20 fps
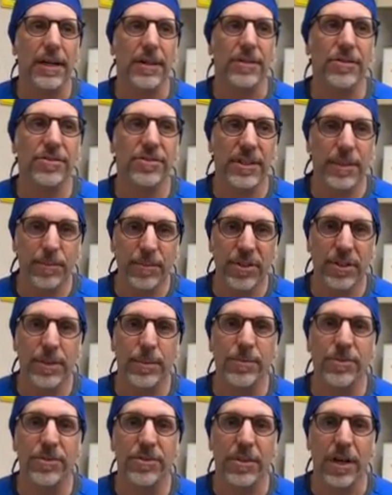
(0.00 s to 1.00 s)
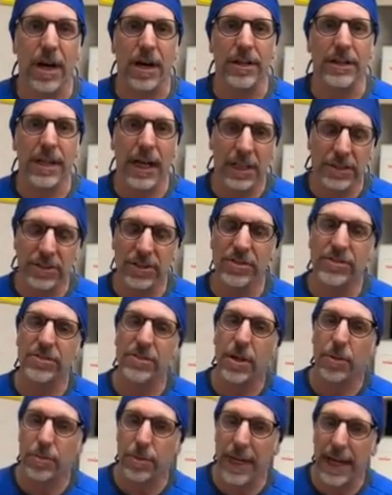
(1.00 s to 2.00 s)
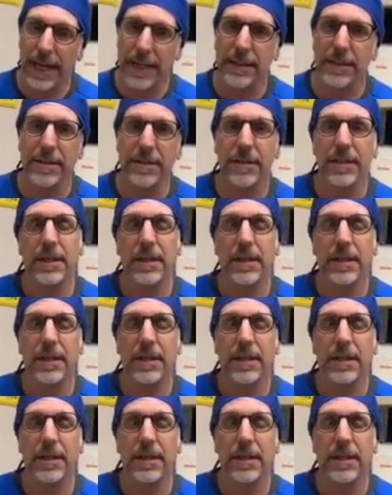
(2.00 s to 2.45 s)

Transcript: symptoms are not just the red